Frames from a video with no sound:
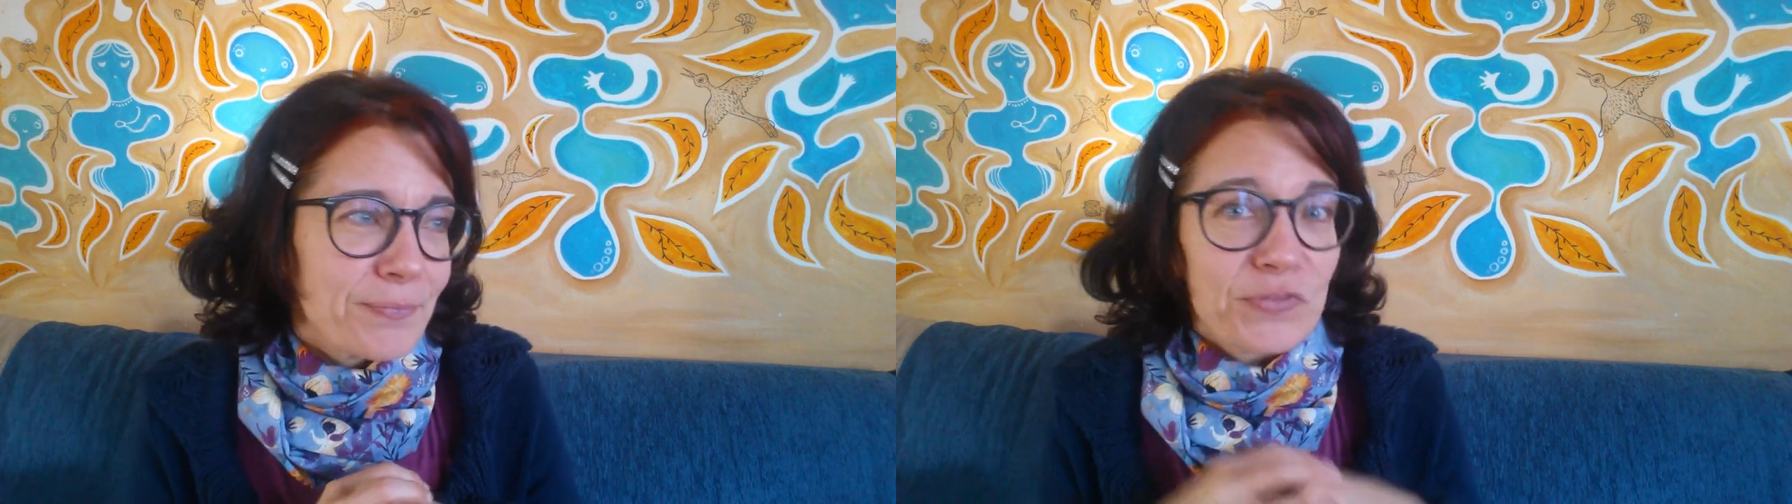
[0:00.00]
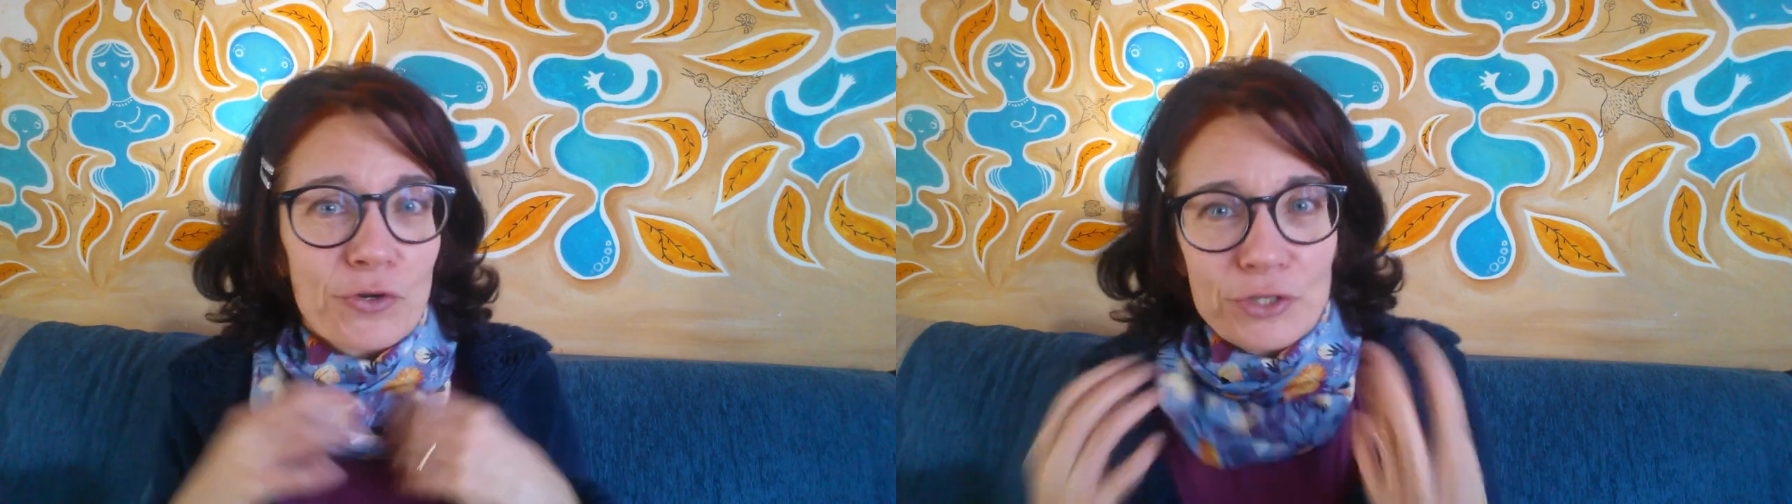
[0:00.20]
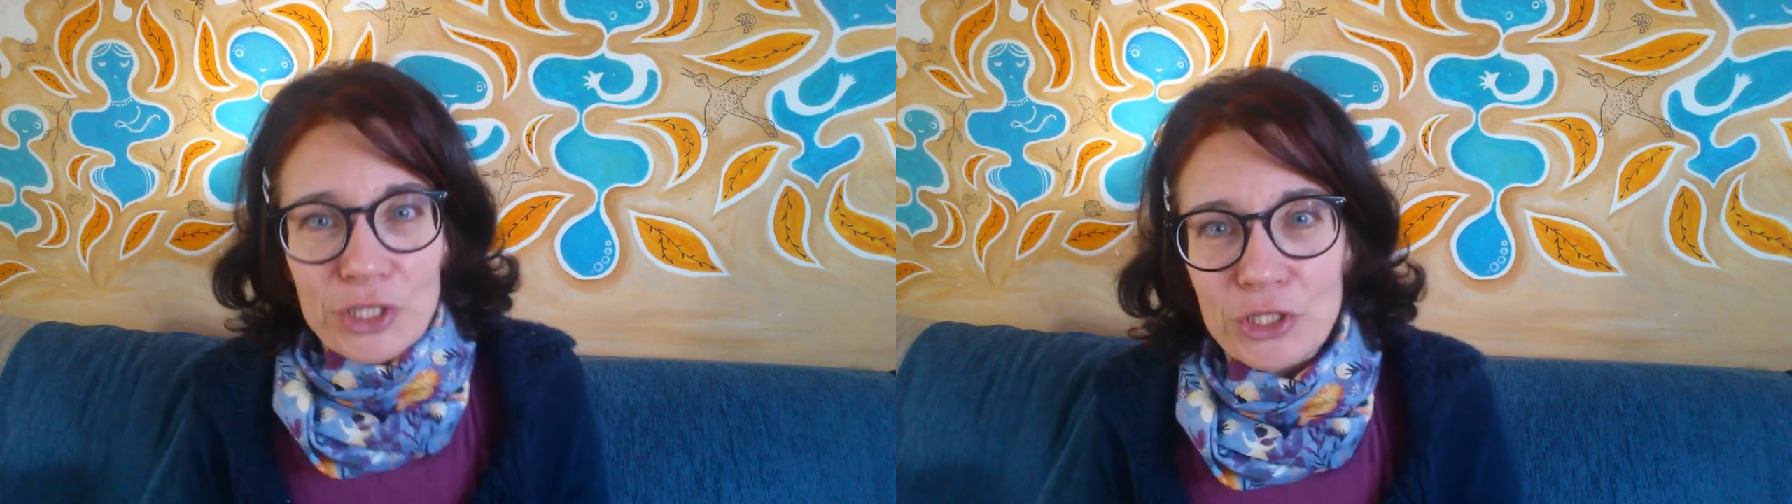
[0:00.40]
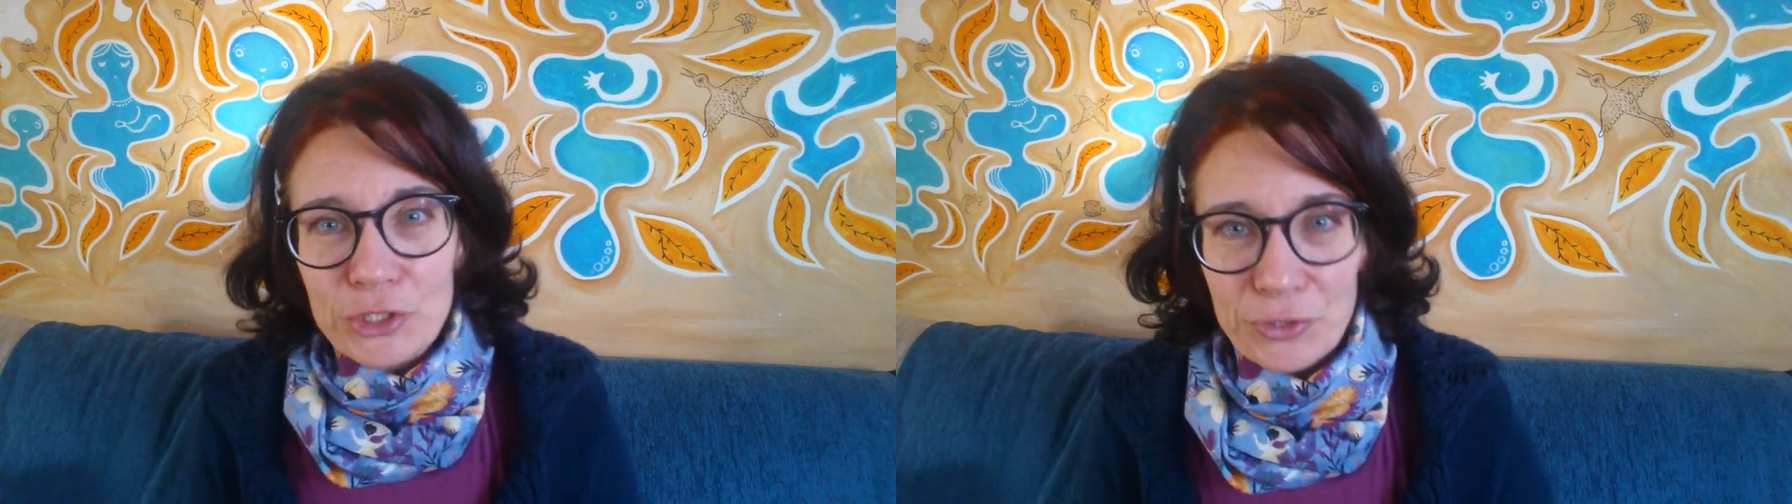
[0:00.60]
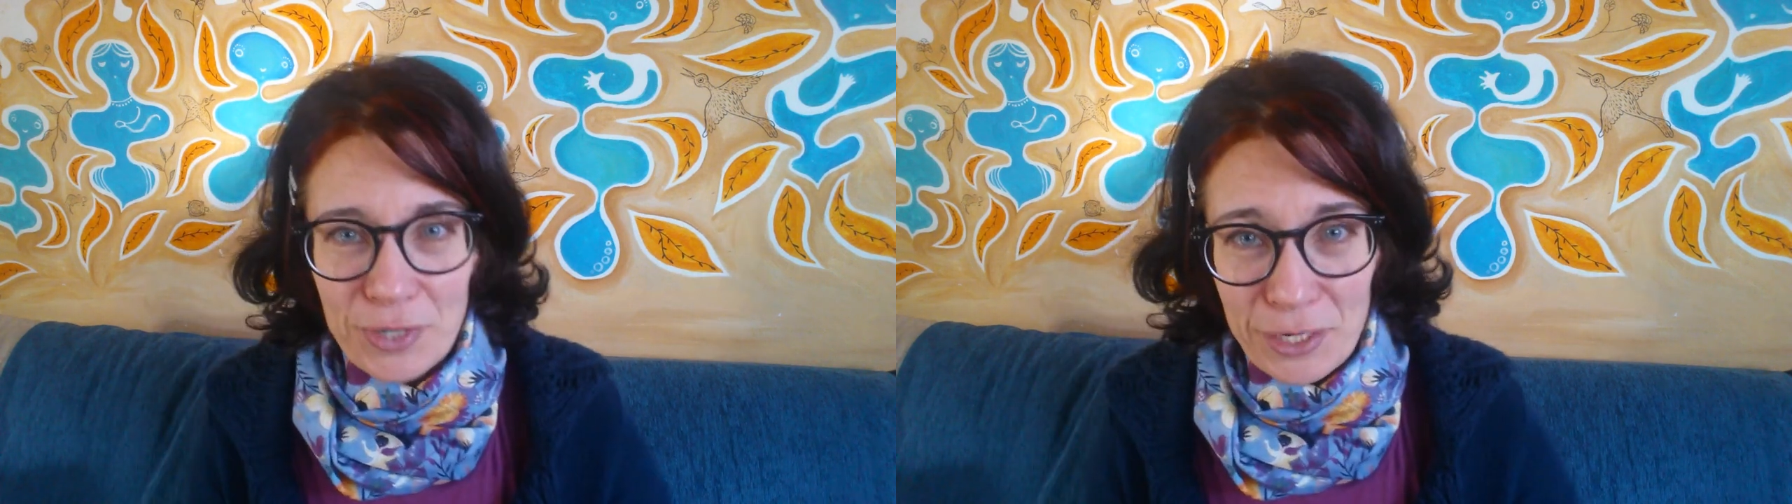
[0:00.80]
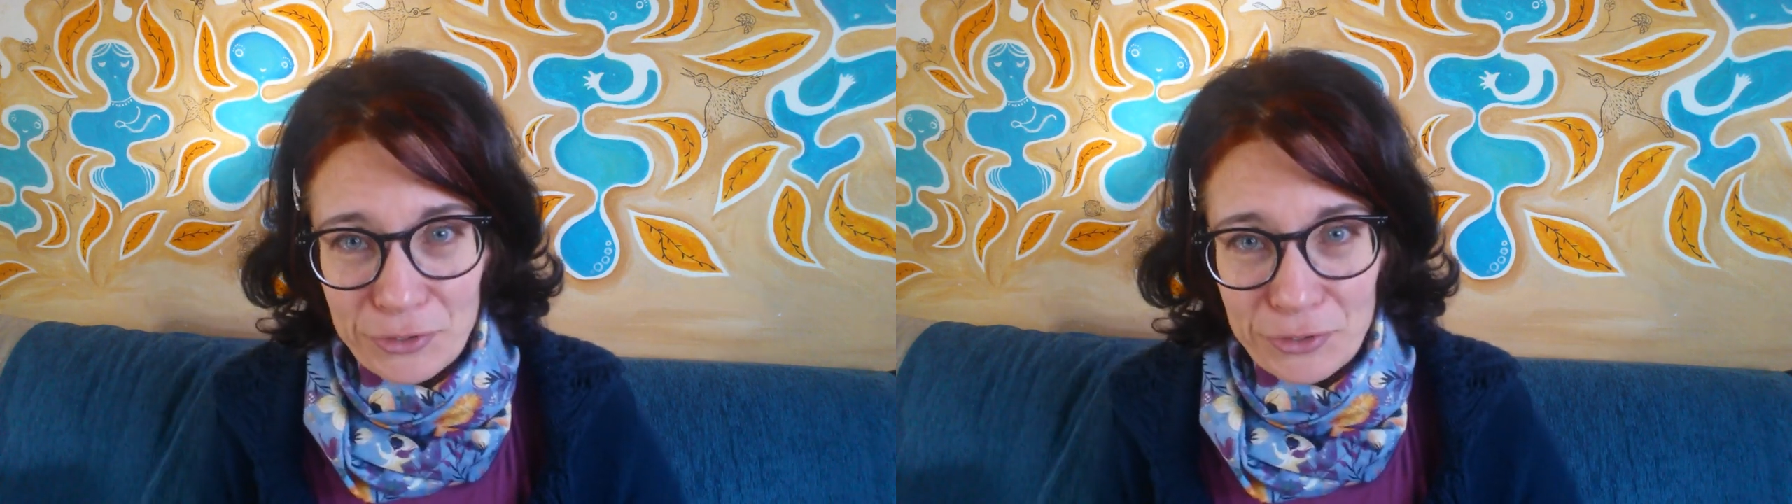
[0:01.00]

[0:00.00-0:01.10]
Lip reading: traditional